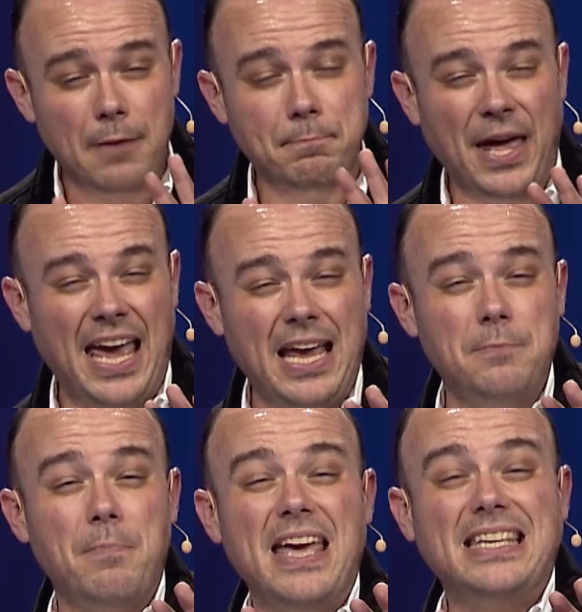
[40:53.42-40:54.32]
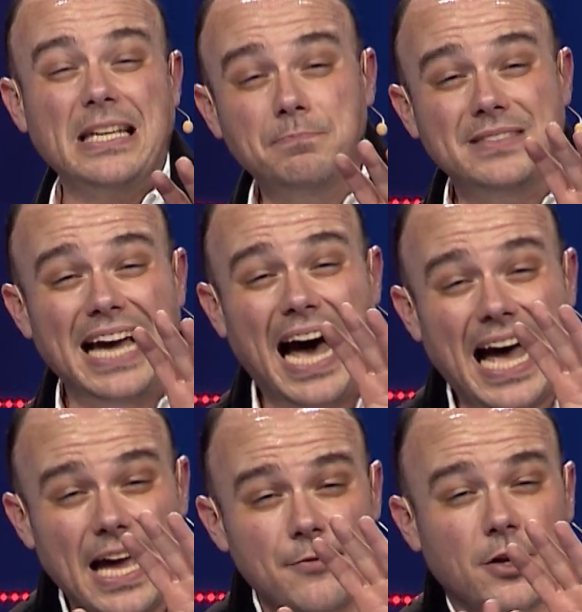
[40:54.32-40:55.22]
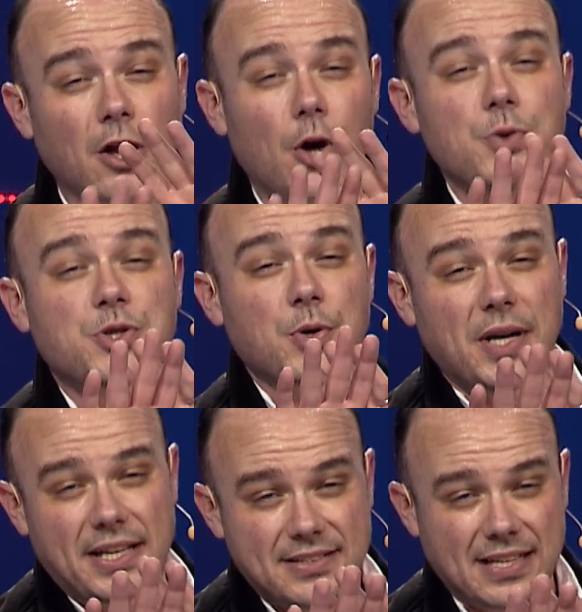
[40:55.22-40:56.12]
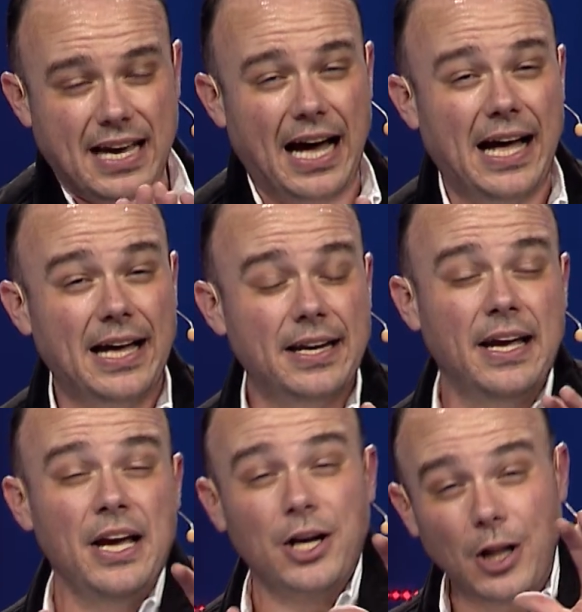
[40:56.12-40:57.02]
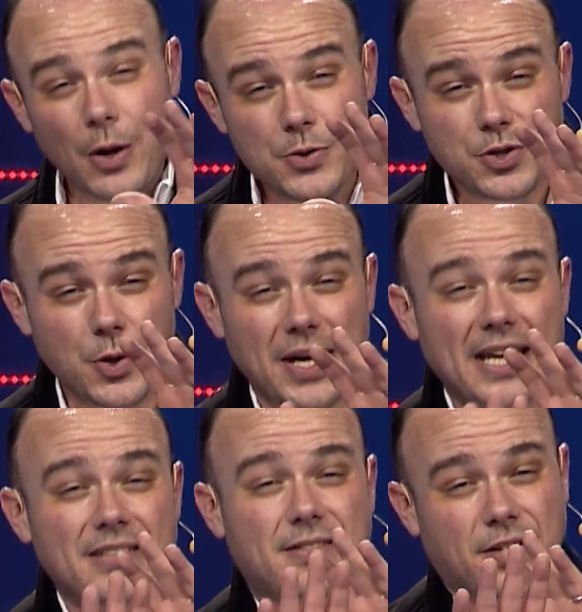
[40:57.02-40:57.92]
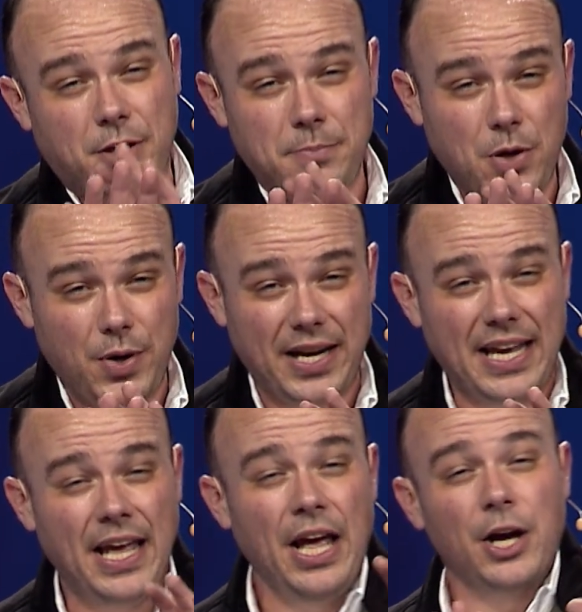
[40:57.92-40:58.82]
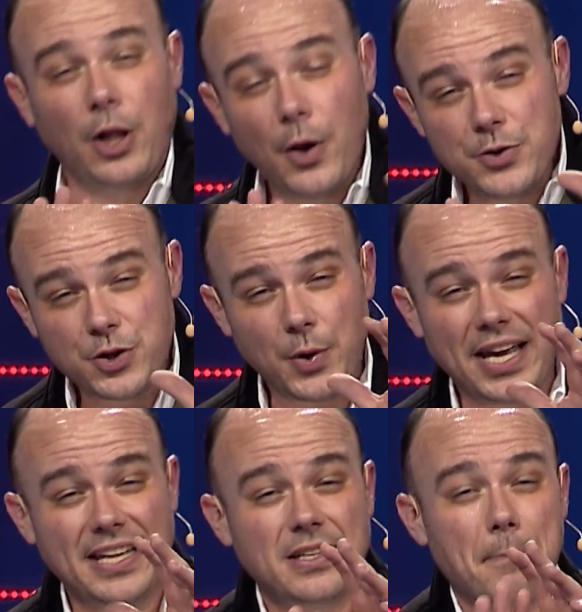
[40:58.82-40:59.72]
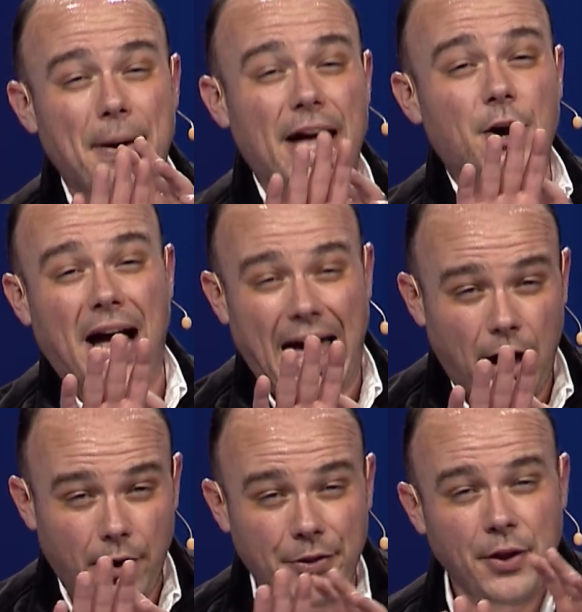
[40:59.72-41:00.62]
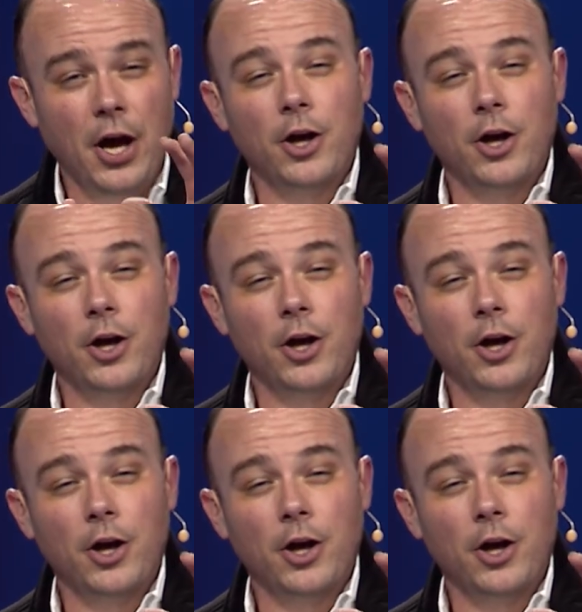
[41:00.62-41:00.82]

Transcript: that pain make him dive closer into God, closer into community, closer into better health,